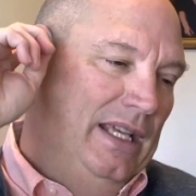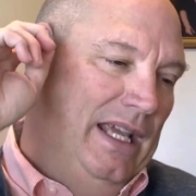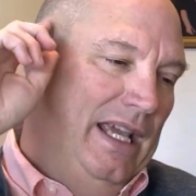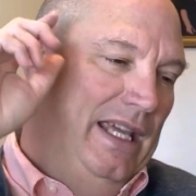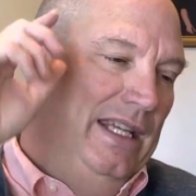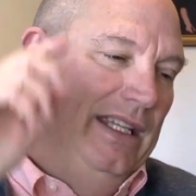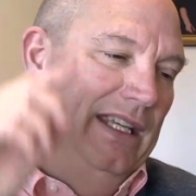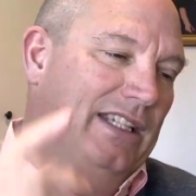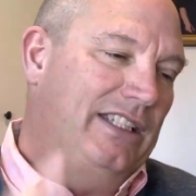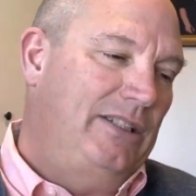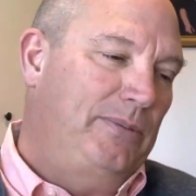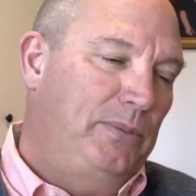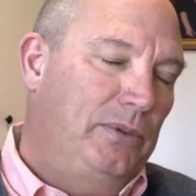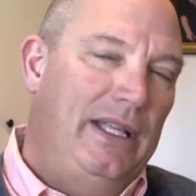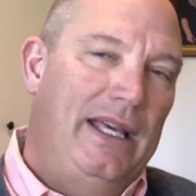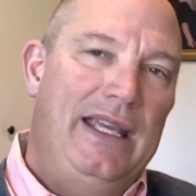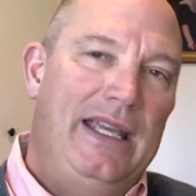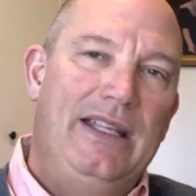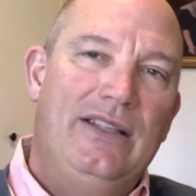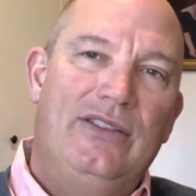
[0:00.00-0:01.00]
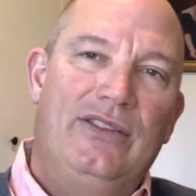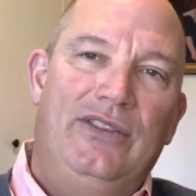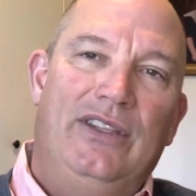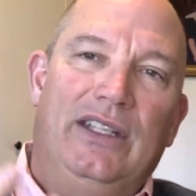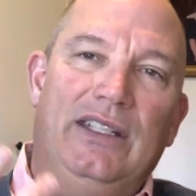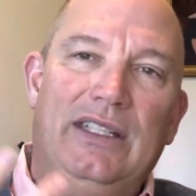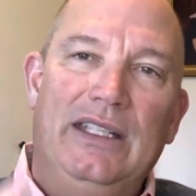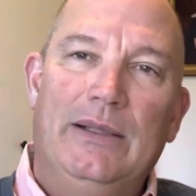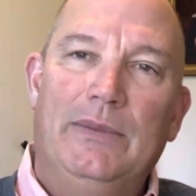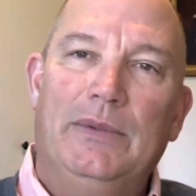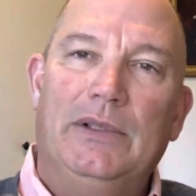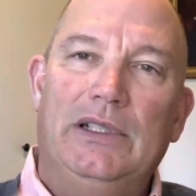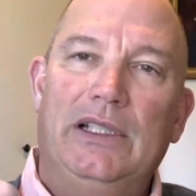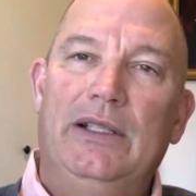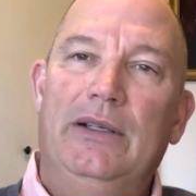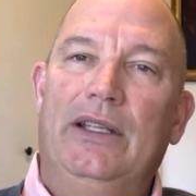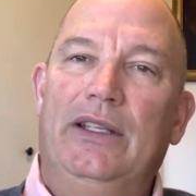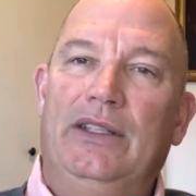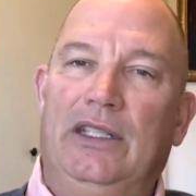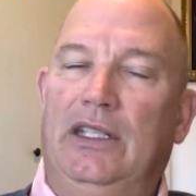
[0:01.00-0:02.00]
And he explains the,
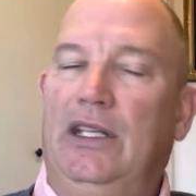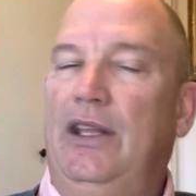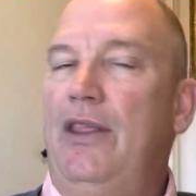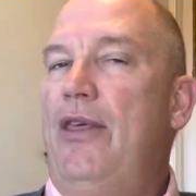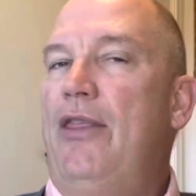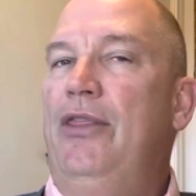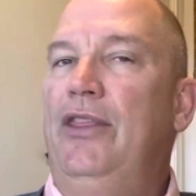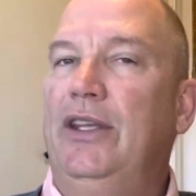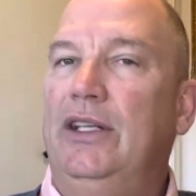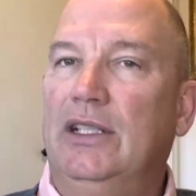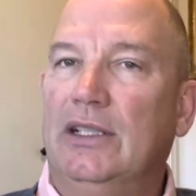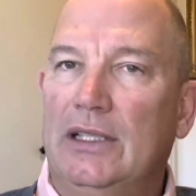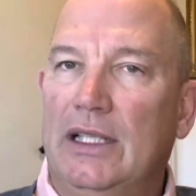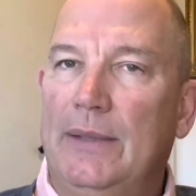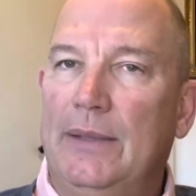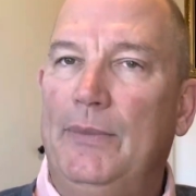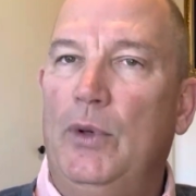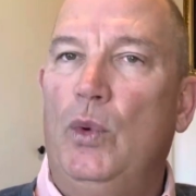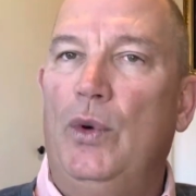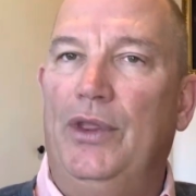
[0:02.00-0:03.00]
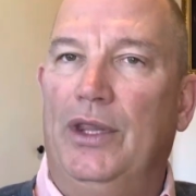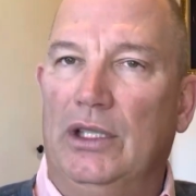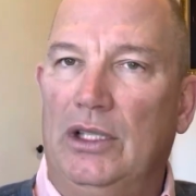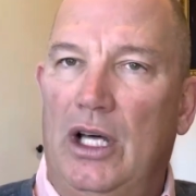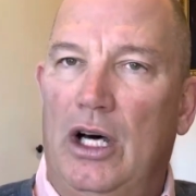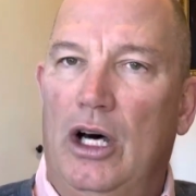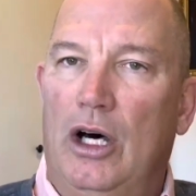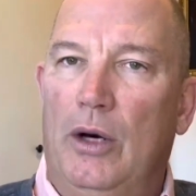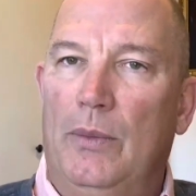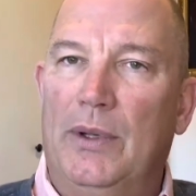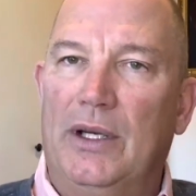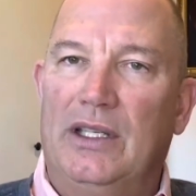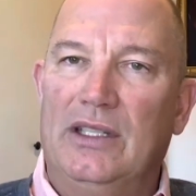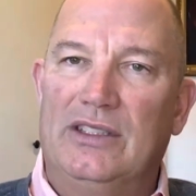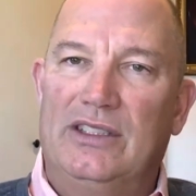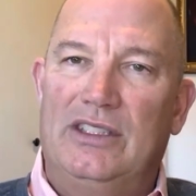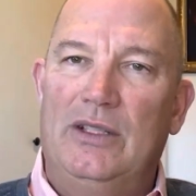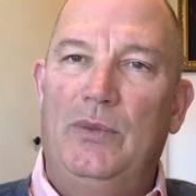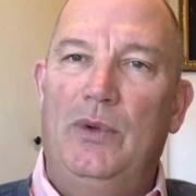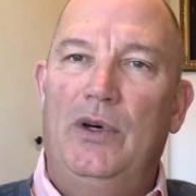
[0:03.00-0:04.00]
dilemma, the dilemma with the law because
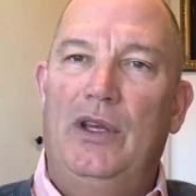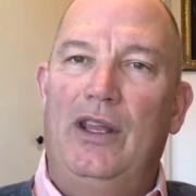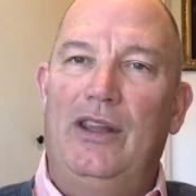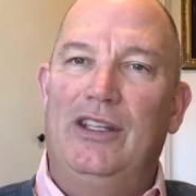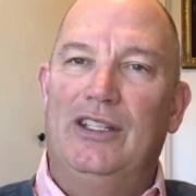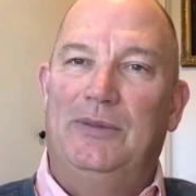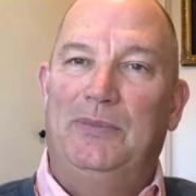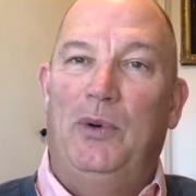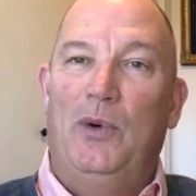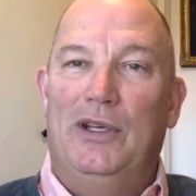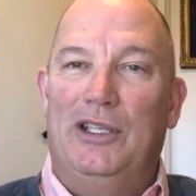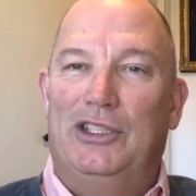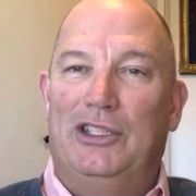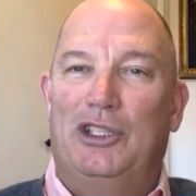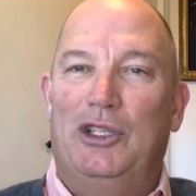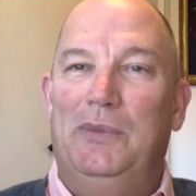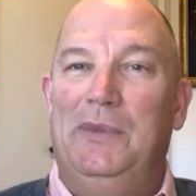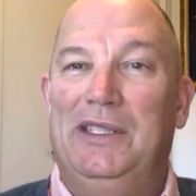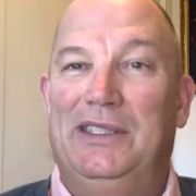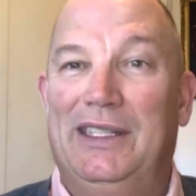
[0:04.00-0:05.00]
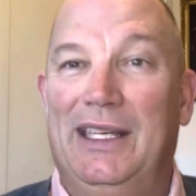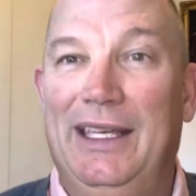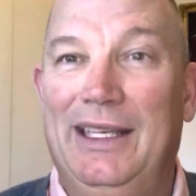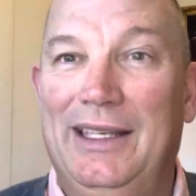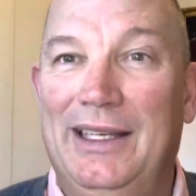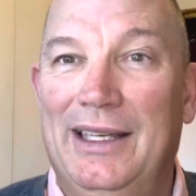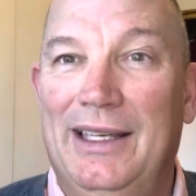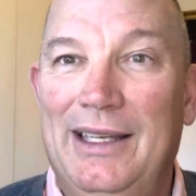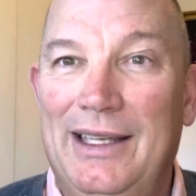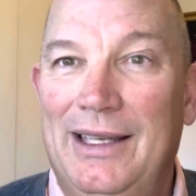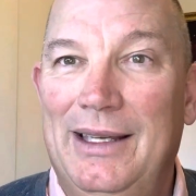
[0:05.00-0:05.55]
someone at this point is going to be saying,